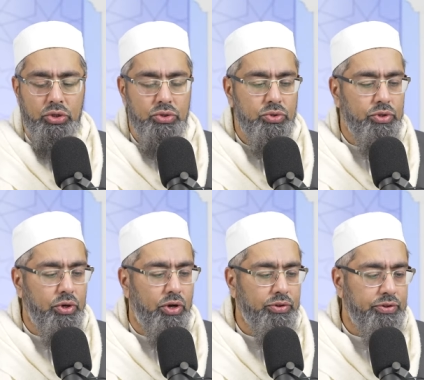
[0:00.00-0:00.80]
So the
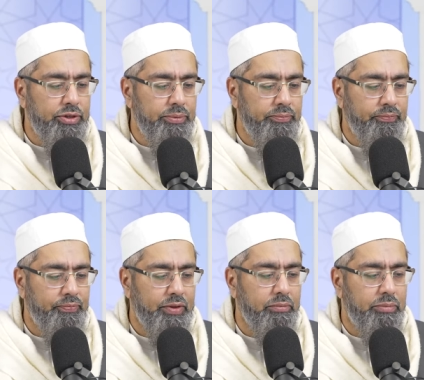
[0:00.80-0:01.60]
author
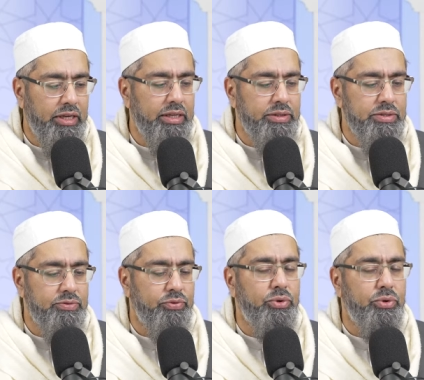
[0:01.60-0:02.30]
begins, of